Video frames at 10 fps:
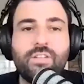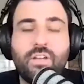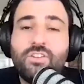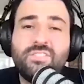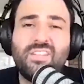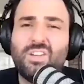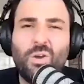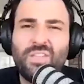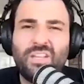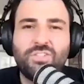And I just think,
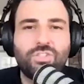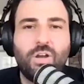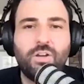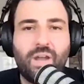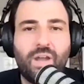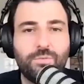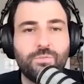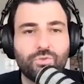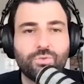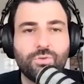no, that's just shying away from
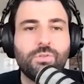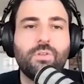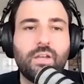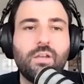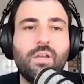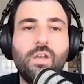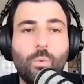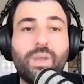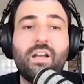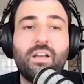the truth. Like,
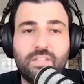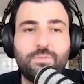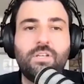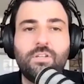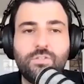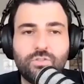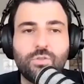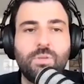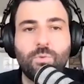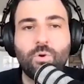we are definitely
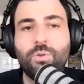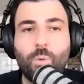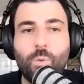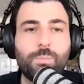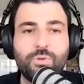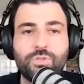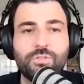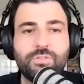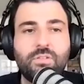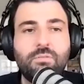consuming more than what we're
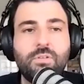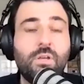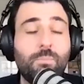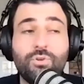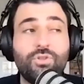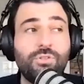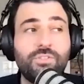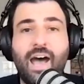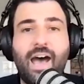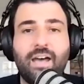producing. Produce
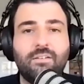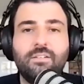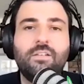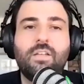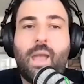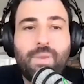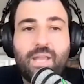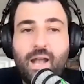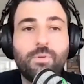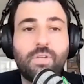art and
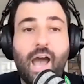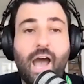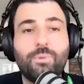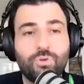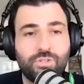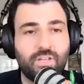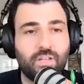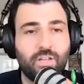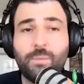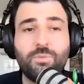become an art producer.
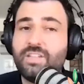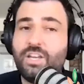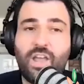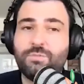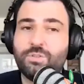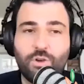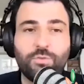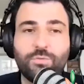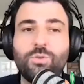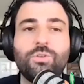Like, I'm not saying you have to grow
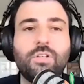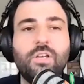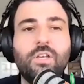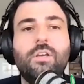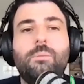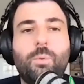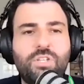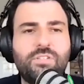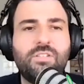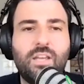food, But we
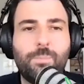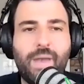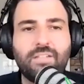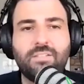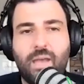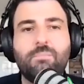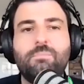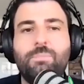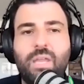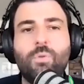just need to get back to that,
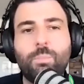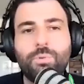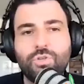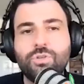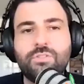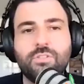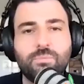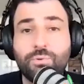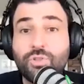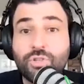being more producers,
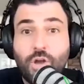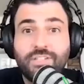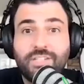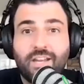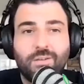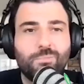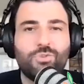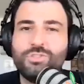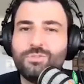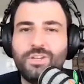produce content,
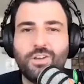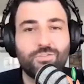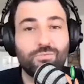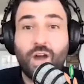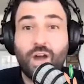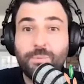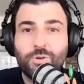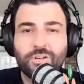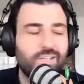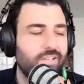produce videos, write a
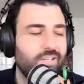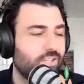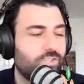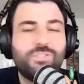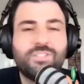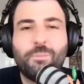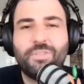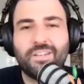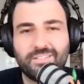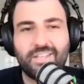book, do
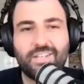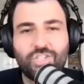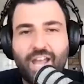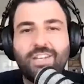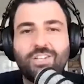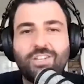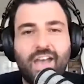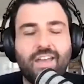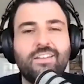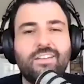something that's going to change
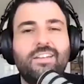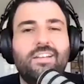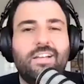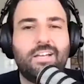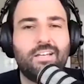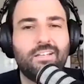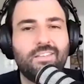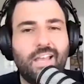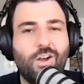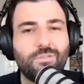that
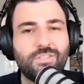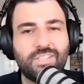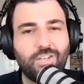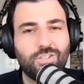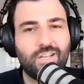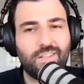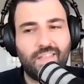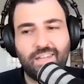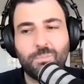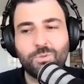conversation and
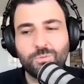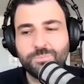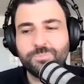that label.